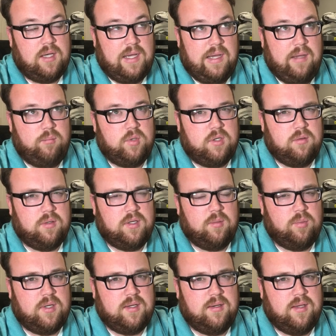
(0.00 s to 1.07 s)
I'm recording a
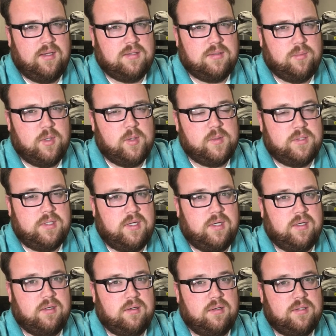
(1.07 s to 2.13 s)
podcast tomorrow with
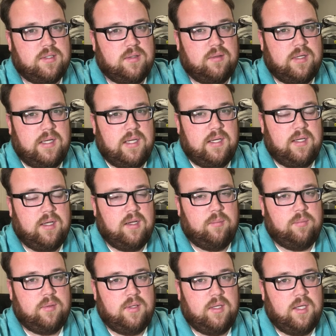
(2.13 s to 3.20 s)
Derek, so I got to get
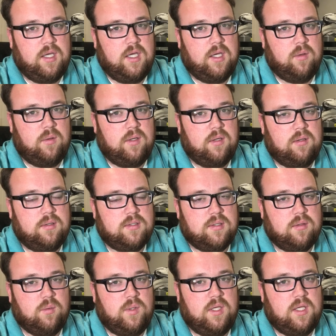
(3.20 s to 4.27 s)
up and get going
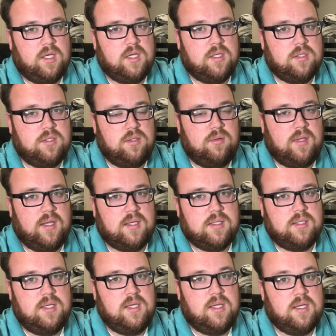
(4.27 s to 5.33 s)
so that we can do that
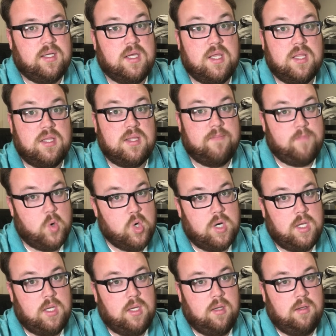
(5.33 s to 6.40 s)
in the
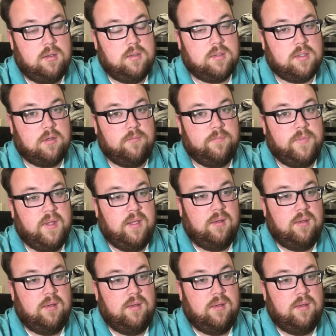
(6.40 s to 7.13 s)
morning. So